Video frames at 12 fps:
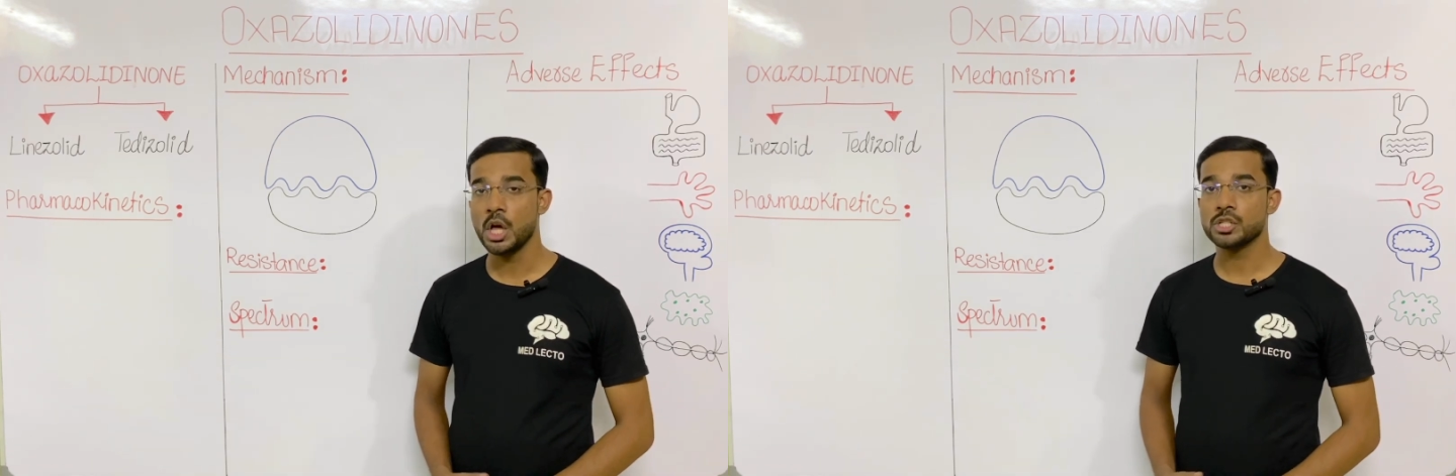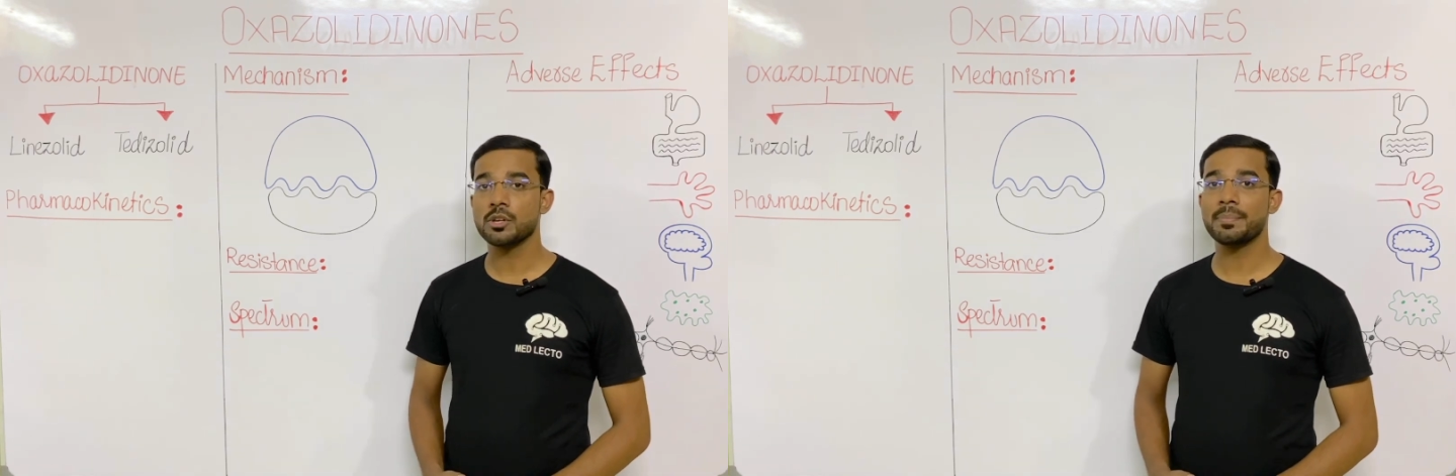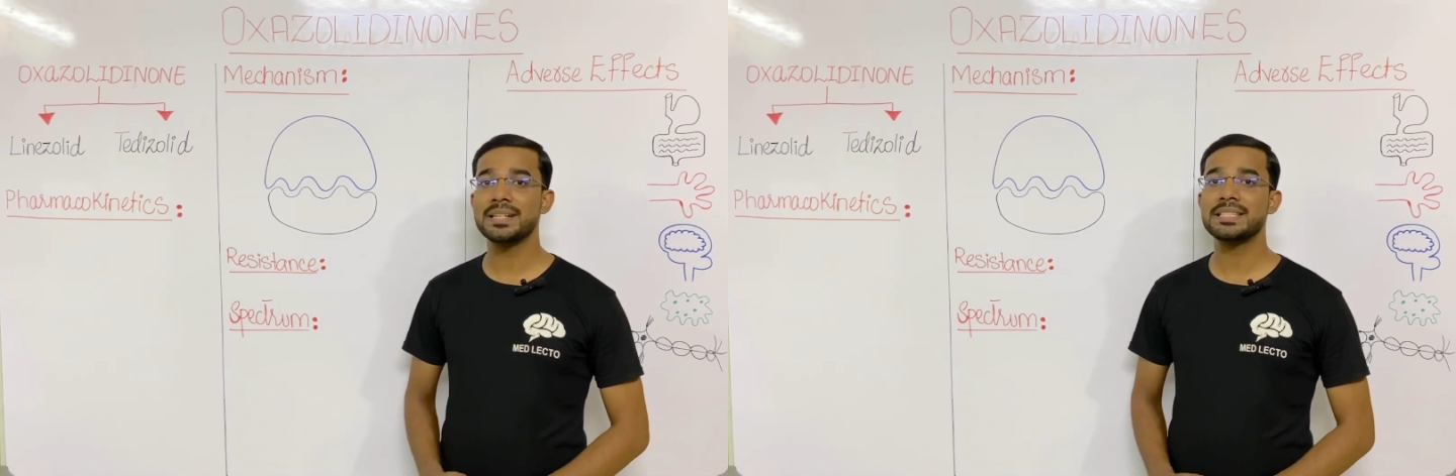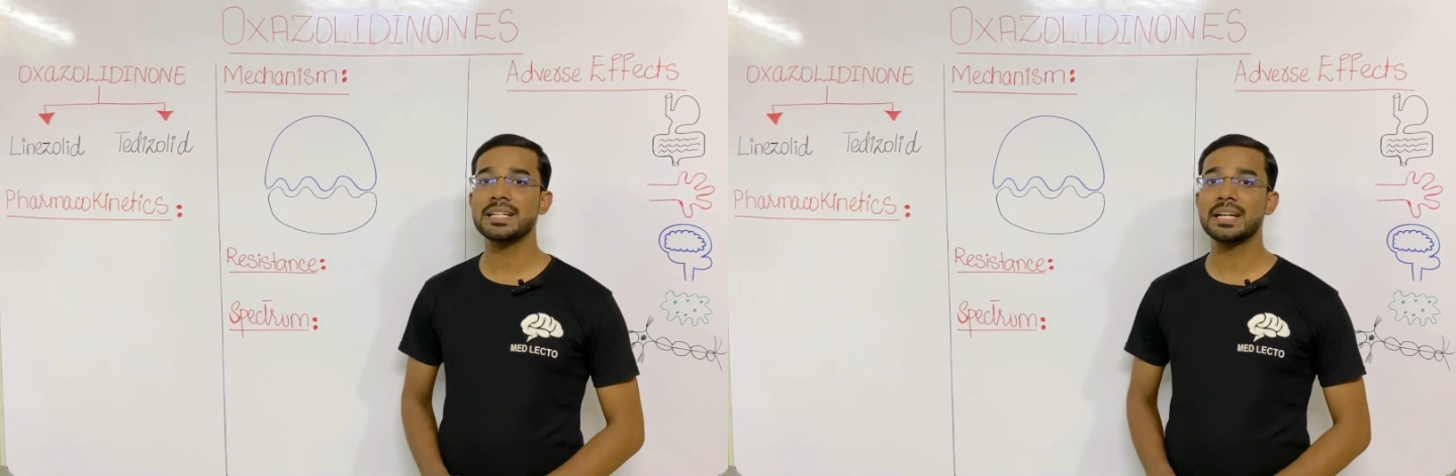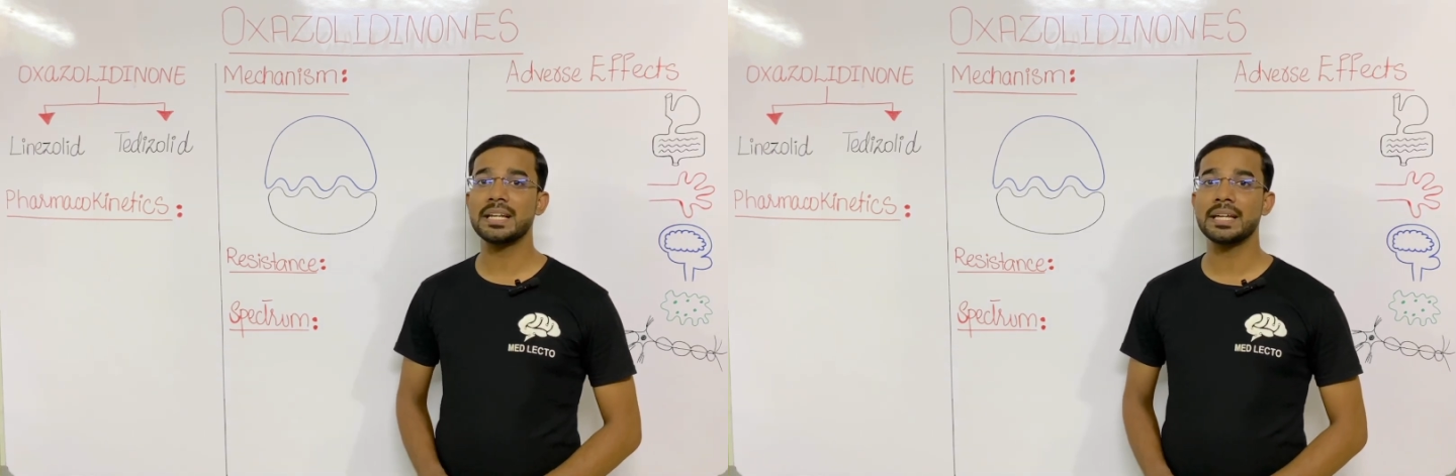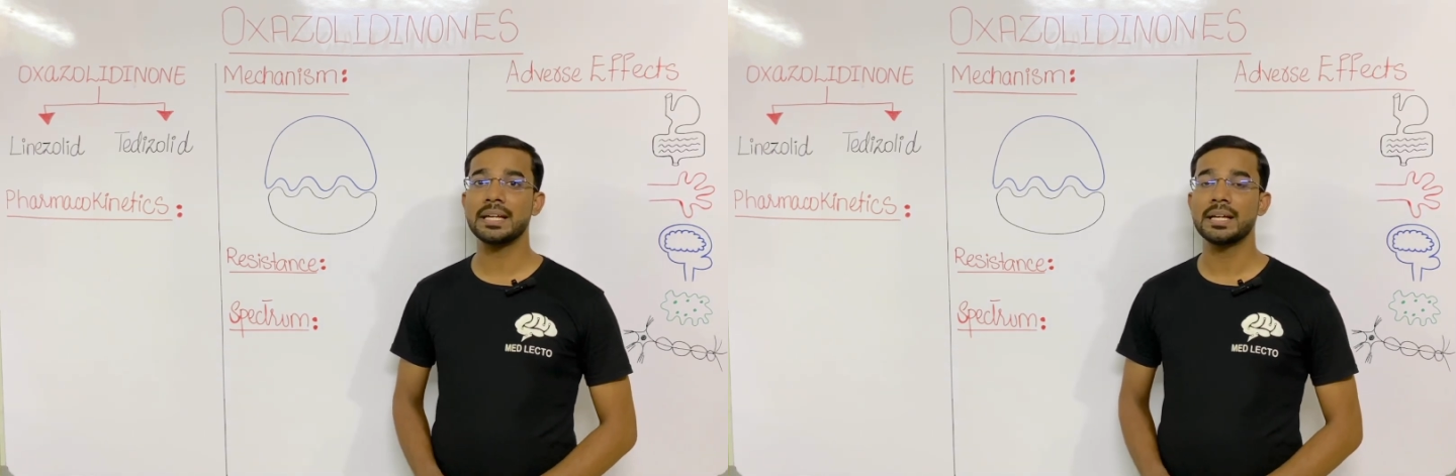So
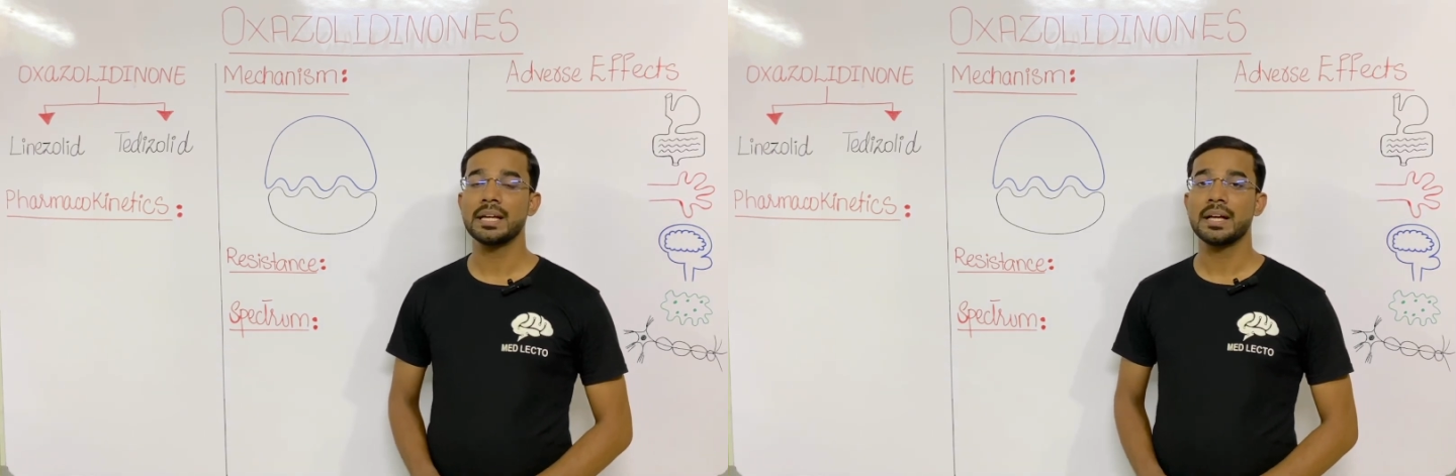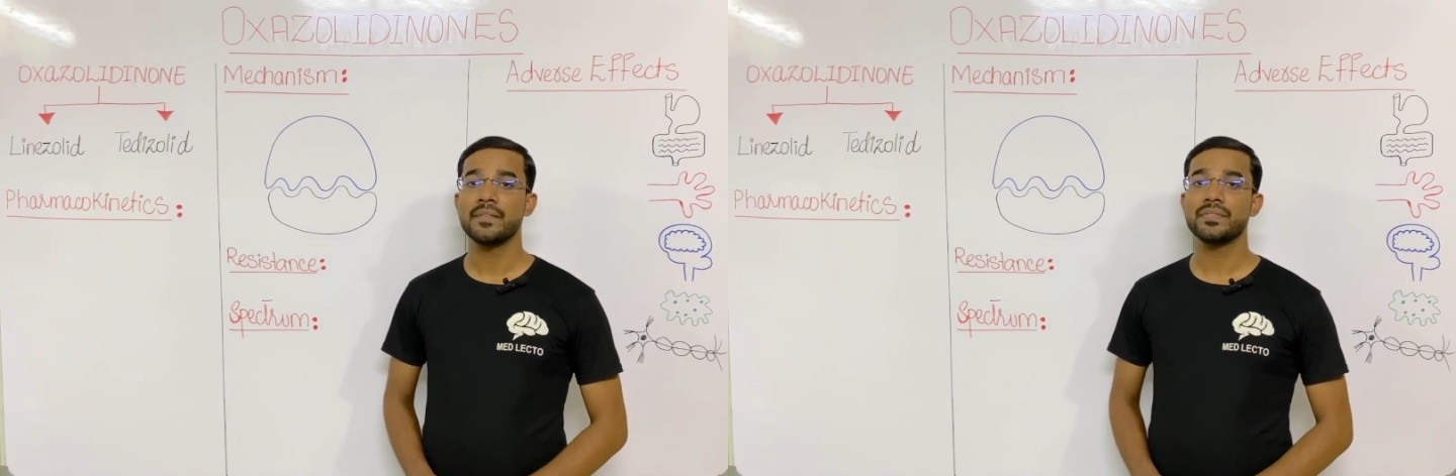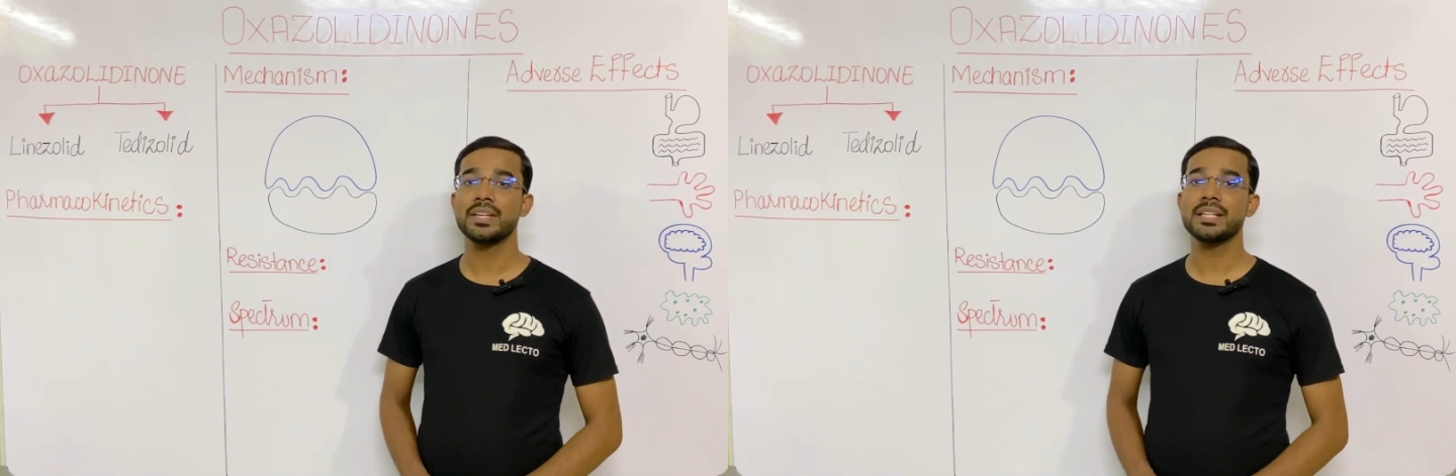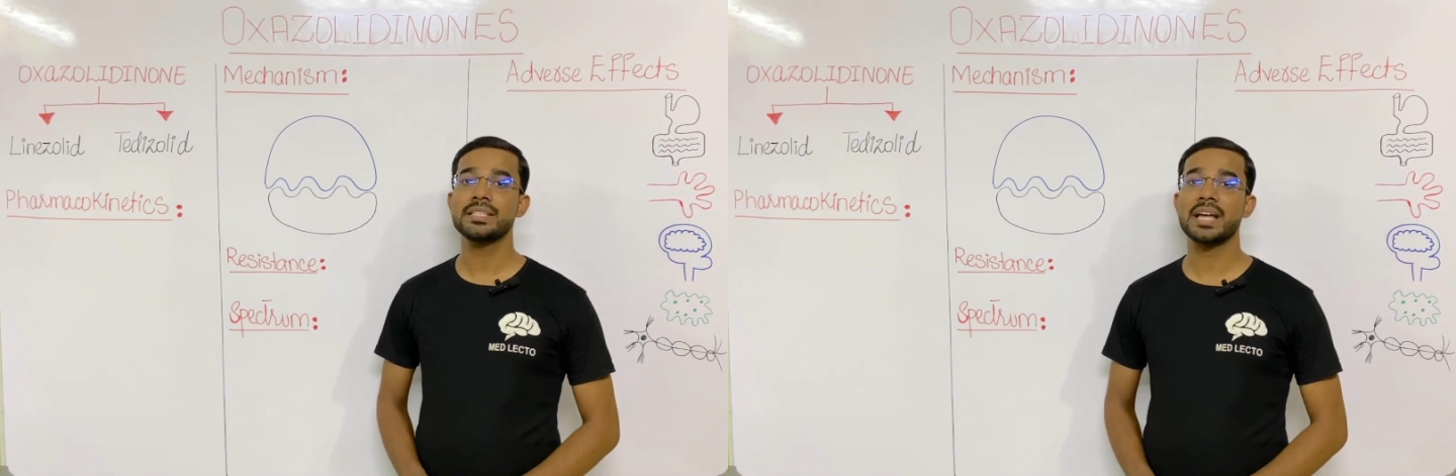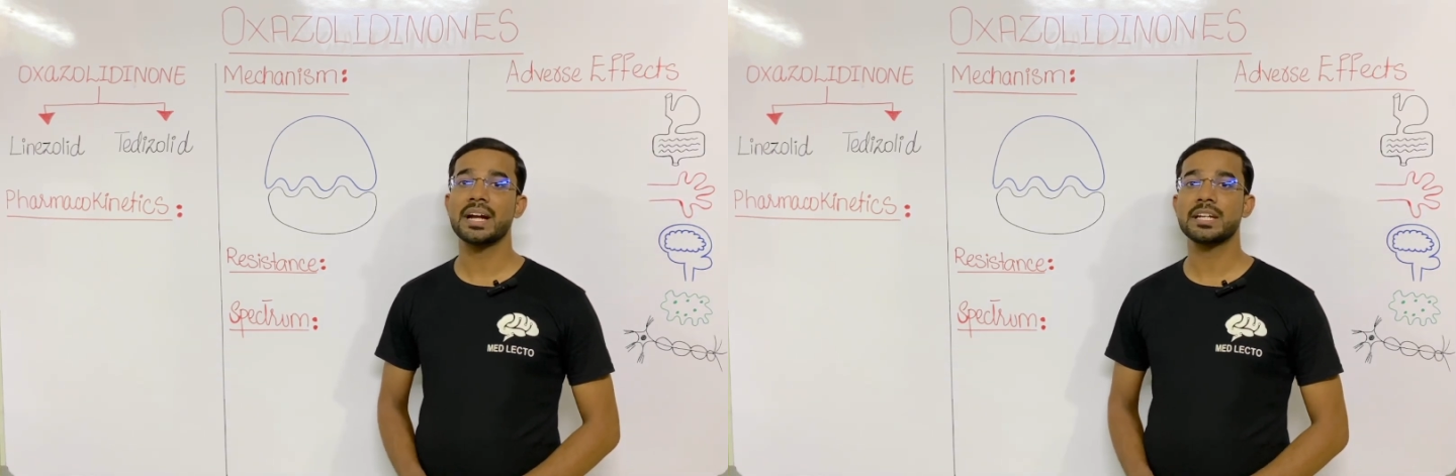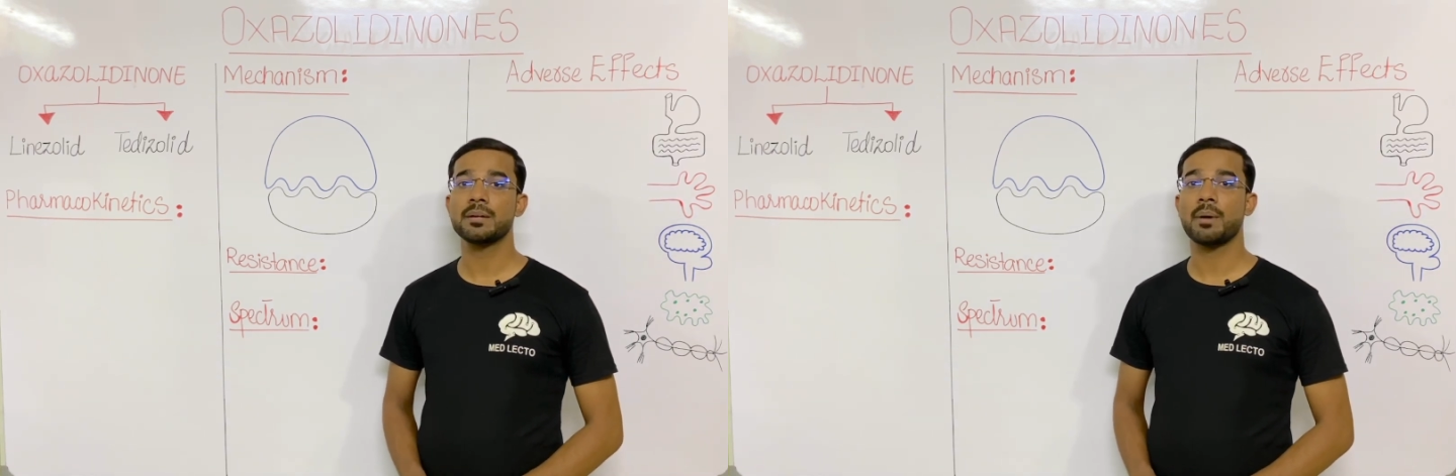basically, these
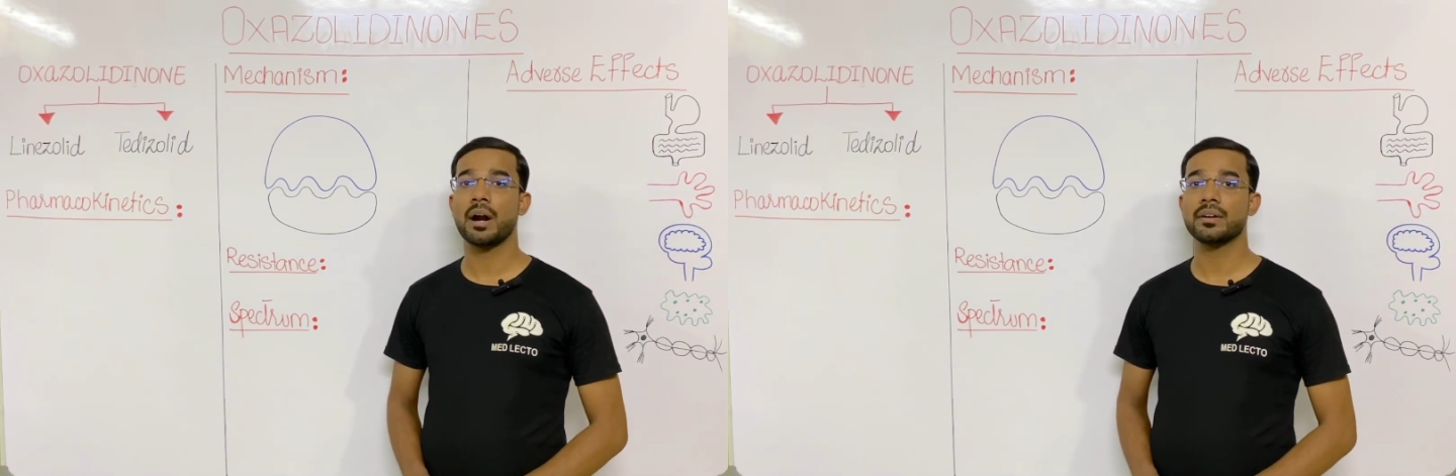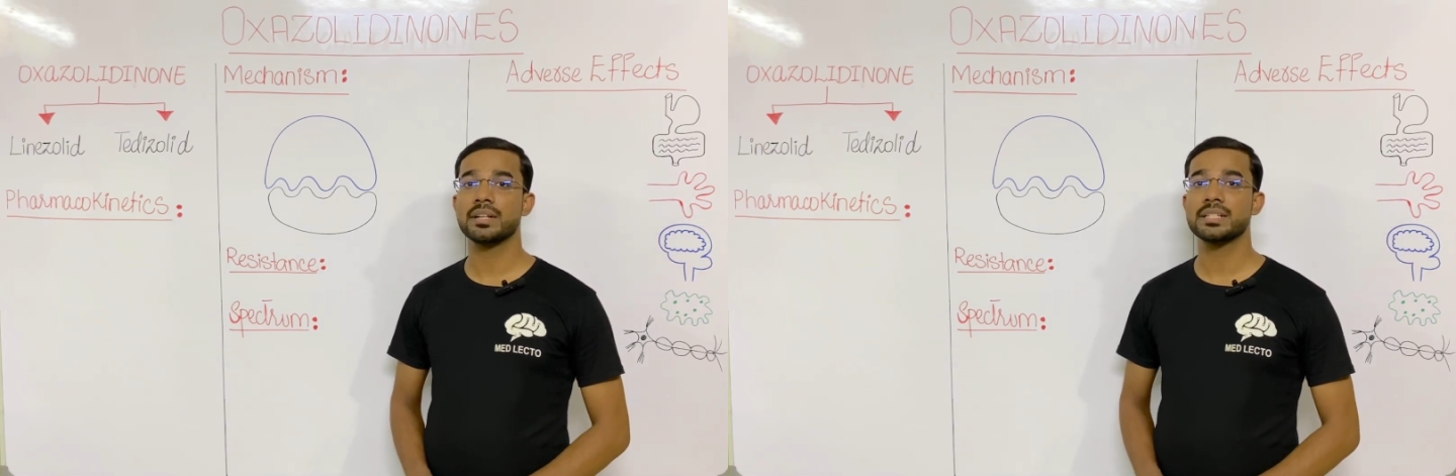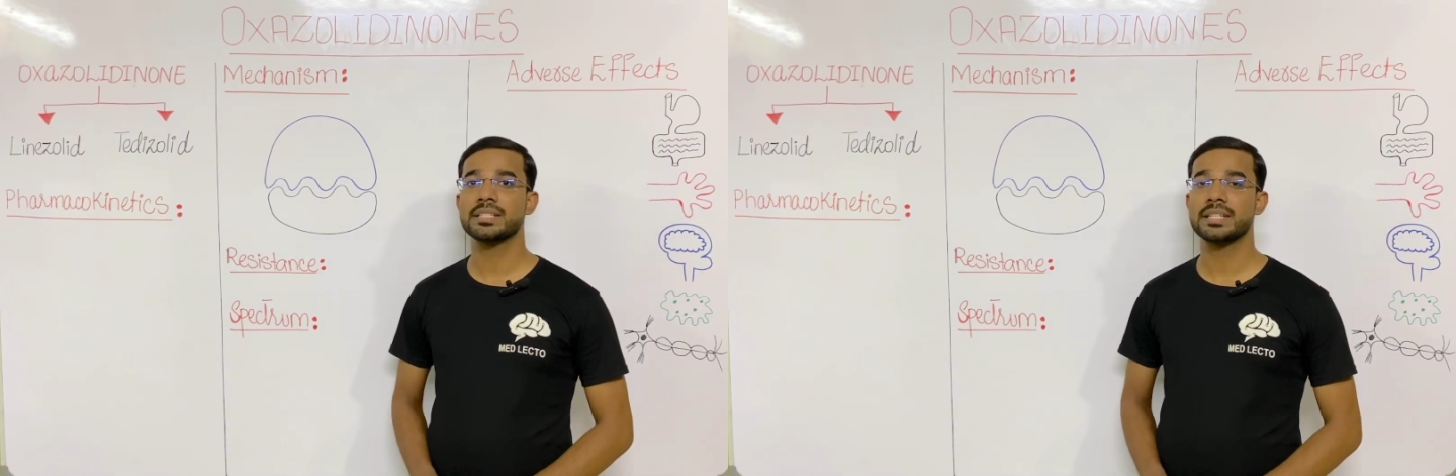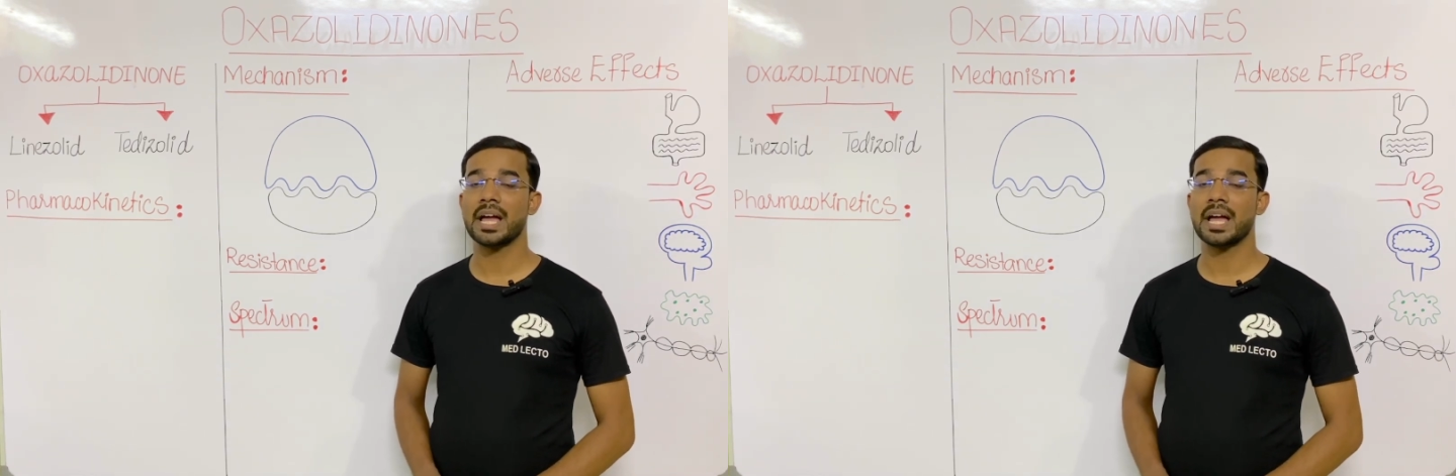antibiotics